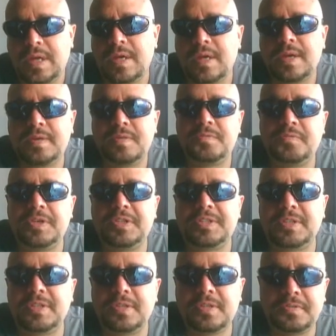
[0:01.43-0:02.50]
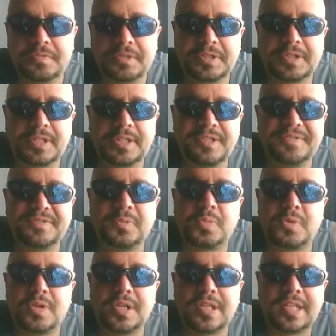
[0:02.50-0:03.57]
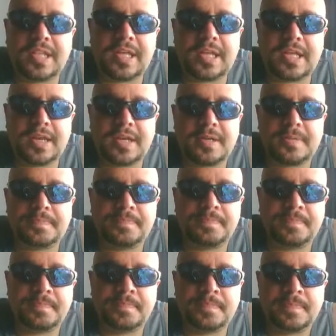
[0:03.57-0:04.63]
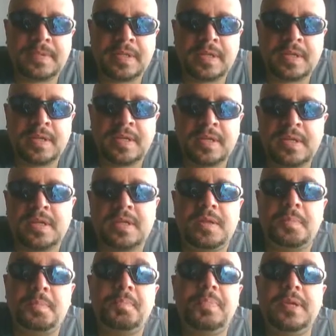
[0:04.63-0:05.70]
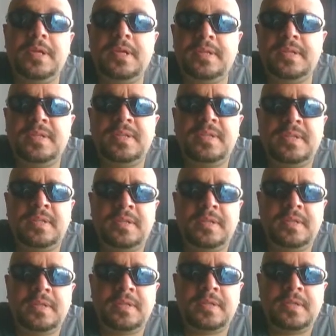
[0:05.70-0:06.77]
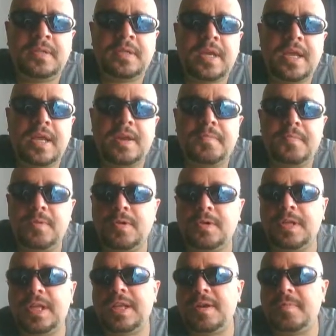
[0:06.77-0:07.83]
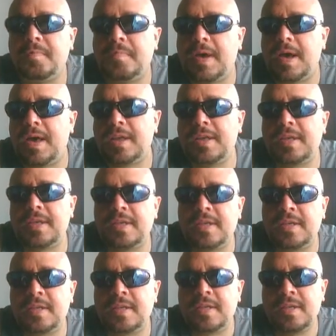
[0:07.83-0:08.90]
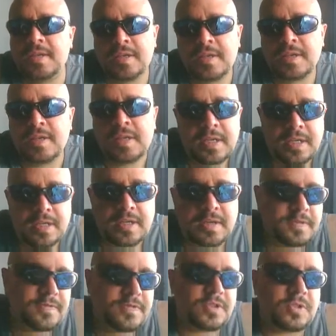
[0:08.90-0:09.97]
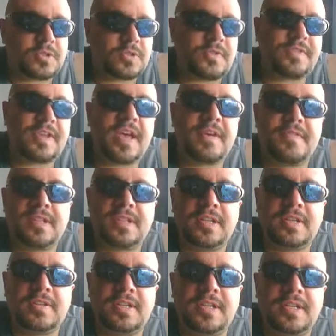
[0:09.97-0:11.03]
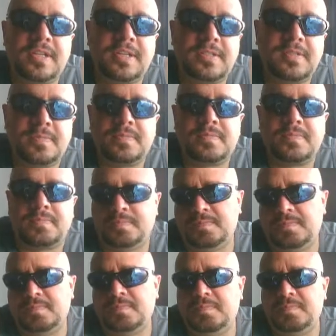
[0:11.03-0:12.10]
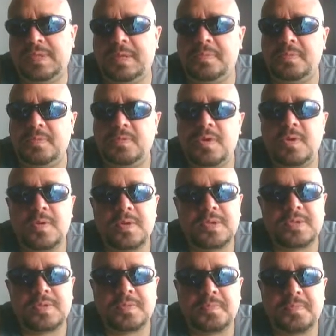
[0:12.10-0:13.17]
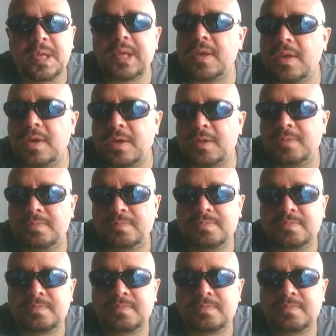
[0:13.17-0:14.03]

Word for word: I recently received word that um, the beaten and mutilated body of Joseph Cavaliere, people know as Bingo,